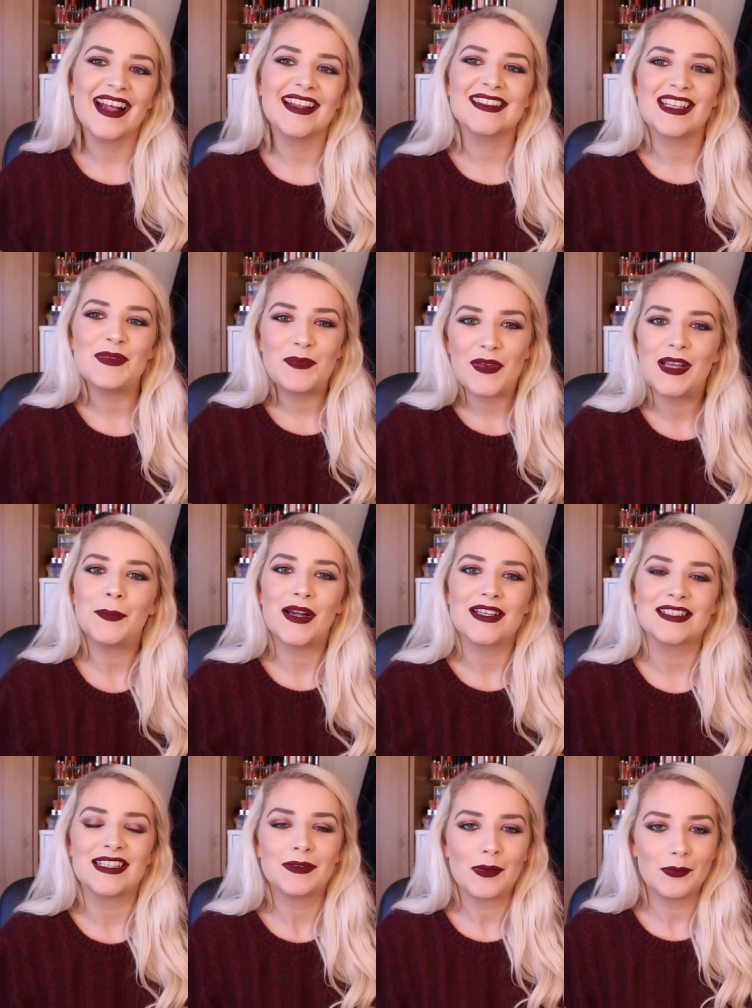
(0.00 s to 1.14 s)
And the big
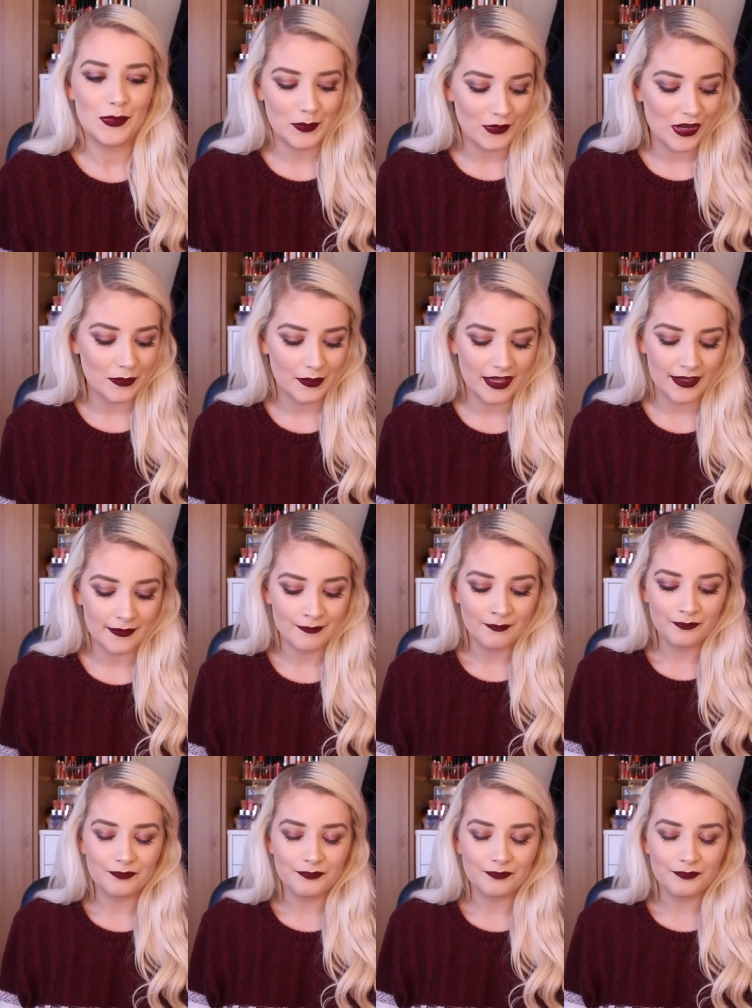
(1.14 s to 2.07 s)
present that my mum got me